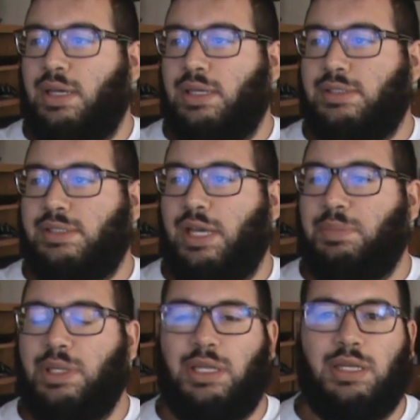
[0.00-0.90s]

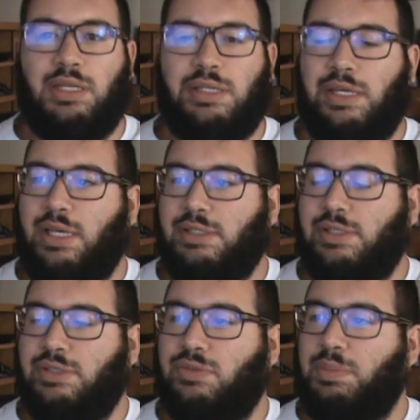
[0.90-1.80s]
stepping in as
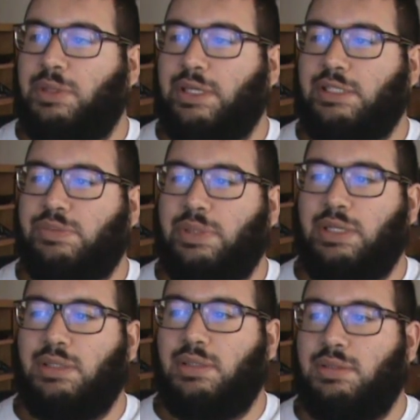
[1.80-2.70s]
his
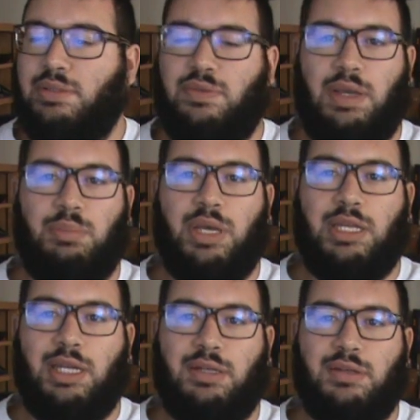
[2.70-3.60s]
replacement to fight
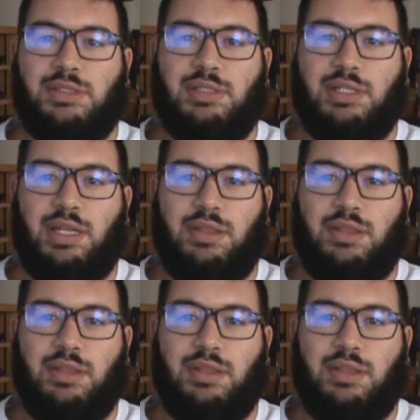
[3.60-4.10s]
Ben Henderson.